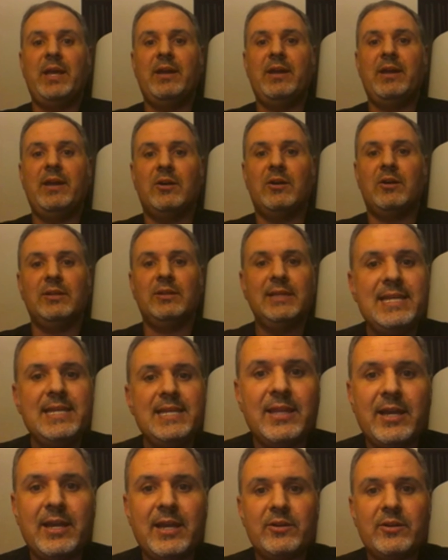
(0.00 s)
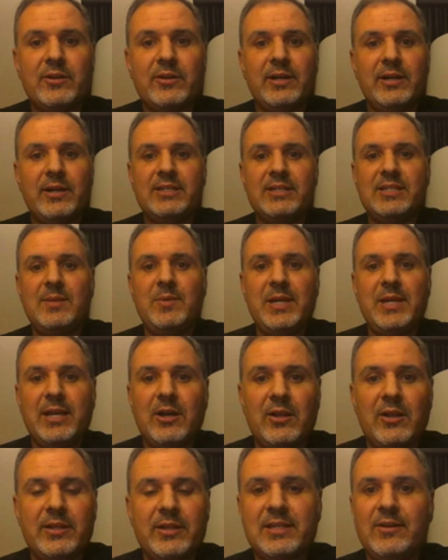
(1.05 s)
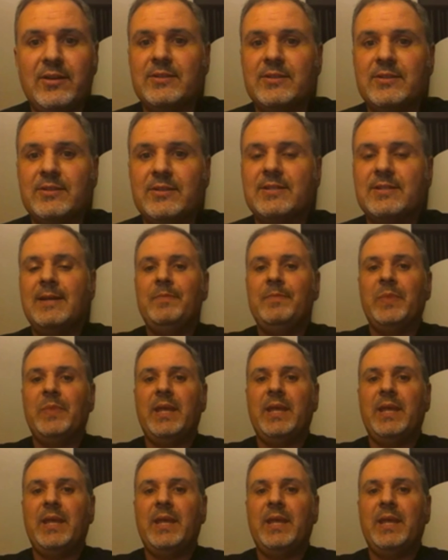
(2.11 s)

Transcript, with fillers: They are leading. They are exhibiting all these skills.